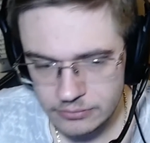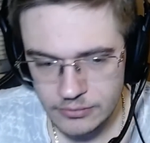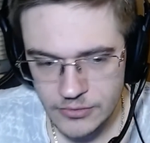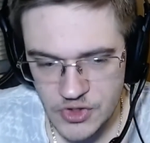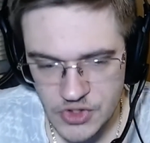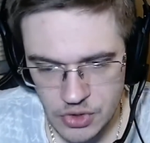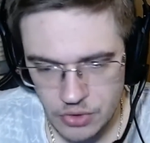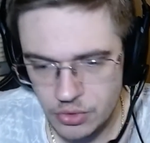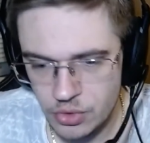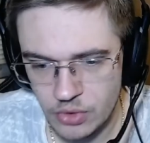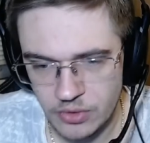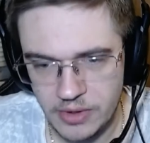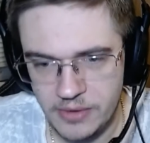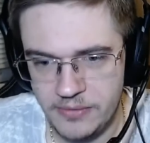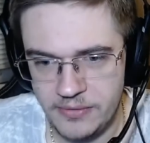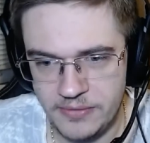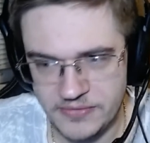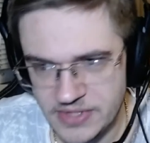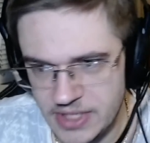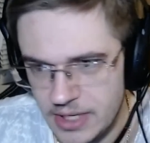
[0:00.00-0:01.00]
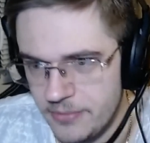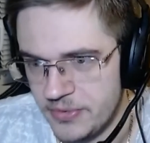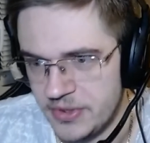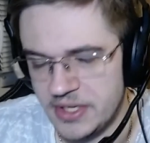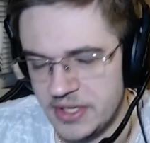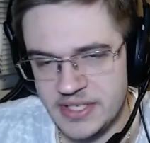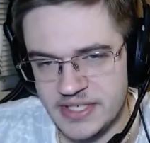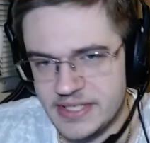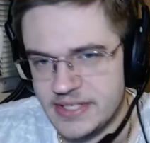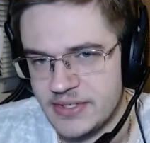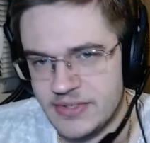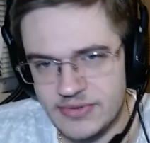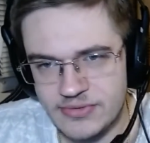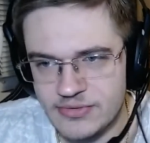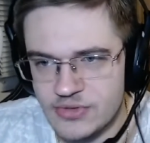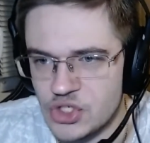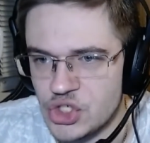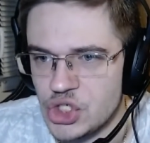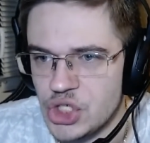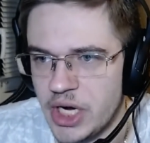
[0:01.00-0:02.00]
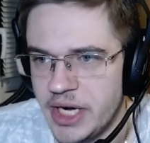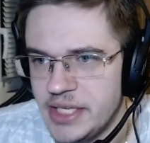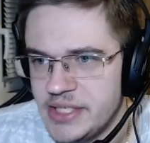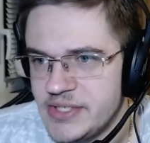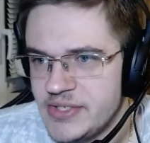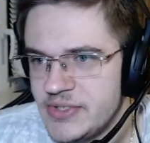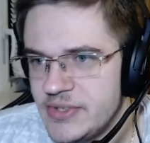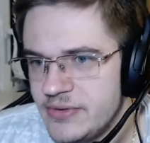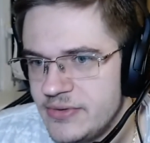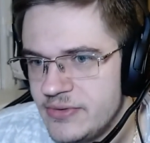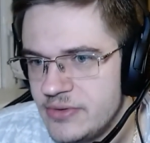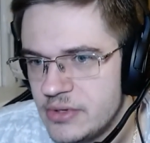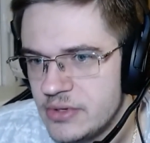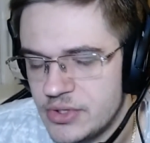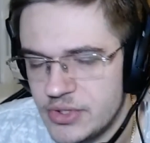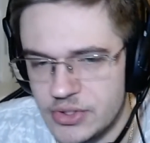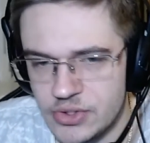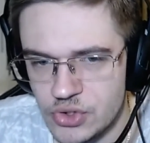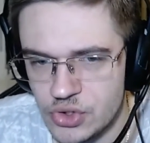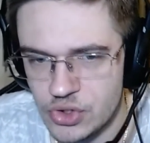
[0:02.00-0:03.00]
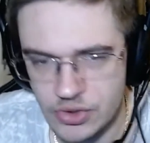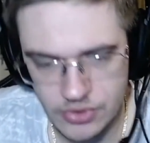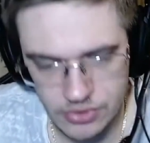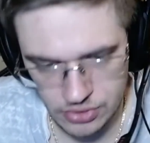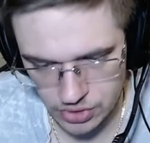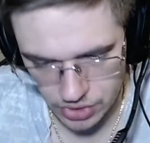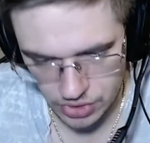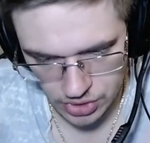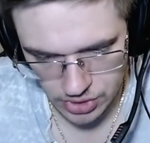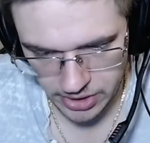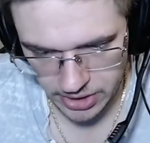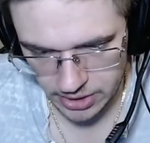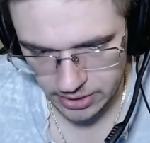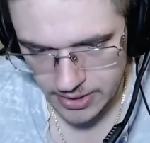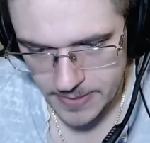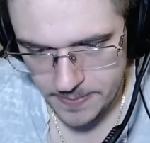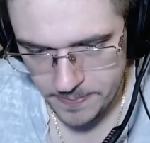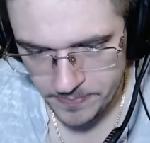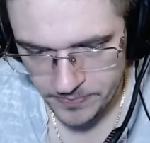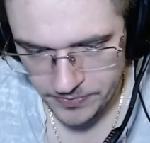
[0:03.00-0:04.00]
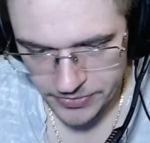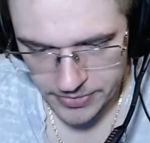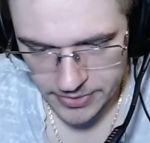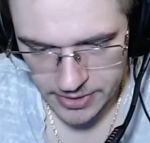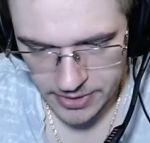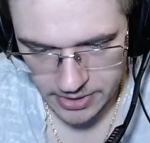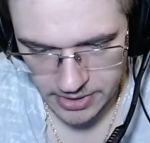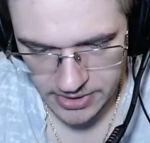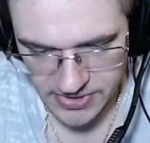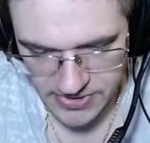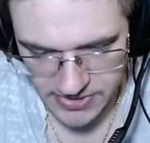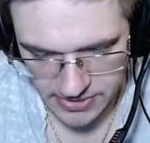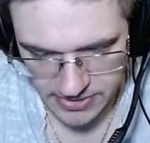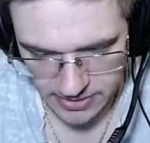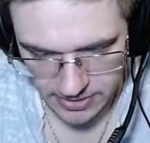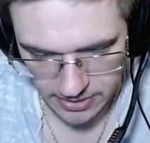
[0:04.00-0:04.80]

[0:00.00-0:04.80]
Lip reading: So you know, if something shines, then there's it's like it's